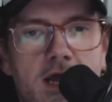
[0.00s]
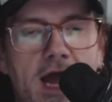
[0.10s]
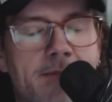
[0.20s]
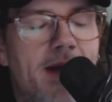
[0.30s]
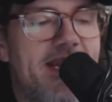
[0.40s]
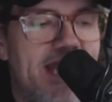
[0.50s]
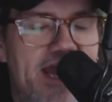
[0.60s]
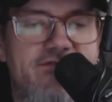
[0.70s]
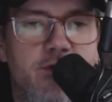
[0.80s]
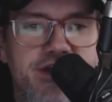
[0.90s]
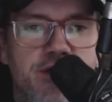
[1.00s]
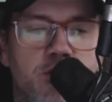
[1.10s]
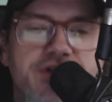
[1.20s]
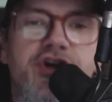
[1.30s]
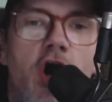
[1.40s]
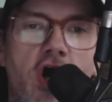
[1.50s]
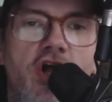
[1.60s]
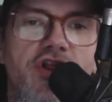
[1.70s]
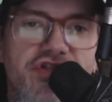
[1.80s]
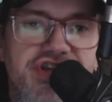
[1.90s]
I might have what you would
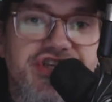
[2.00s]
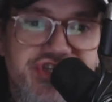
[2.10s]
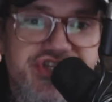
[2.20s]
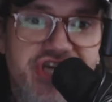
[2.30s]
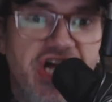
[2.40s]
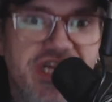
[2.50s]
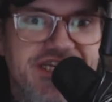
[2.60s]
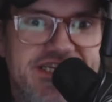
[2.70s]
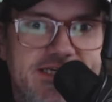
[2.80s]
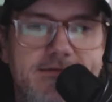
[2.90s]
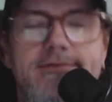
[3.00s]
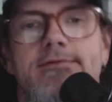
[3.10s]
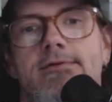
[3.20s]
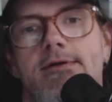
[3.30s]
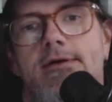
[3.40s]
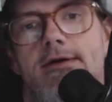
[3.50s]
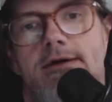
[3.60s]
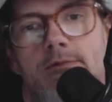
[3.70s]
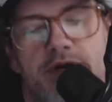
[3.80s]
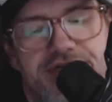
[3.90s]
call the skullet,
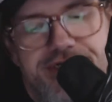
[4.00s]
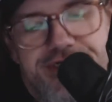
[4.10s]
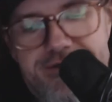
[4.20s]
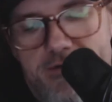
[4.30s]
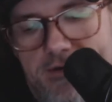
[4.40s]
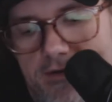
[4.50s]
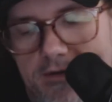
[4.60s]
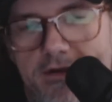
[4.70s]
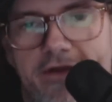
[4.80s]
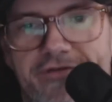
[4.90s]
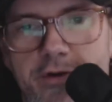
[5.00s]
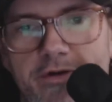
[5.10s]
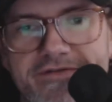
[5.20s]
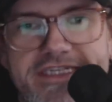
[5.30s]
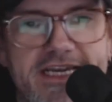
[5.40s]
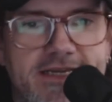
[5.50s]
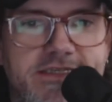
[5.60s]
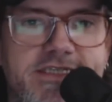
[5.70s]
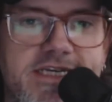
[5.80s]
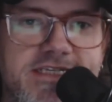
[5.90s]
which, if you have seen
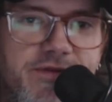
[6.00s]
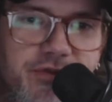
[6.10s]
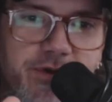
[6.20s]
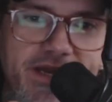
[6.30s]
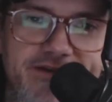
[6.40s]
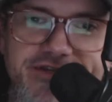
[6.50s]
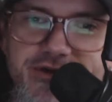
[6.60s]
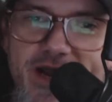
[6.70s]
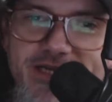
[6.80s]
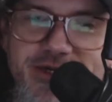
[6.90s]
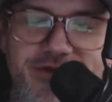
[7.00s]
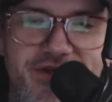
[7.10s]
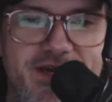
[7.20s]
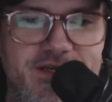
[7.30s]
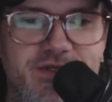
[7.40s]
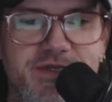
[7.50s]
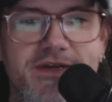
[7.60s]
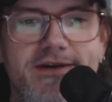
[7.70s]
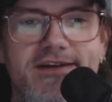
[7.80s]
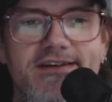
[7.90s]
season 3 of Stranger Things,
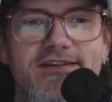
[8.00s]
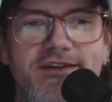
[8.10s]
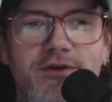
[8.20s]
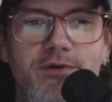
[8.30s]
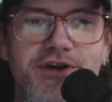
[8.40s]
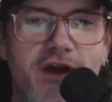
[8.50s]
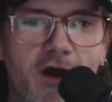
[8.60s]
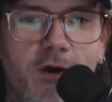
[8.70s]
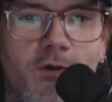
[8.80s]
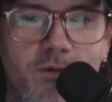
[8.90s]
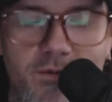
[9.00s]
you would know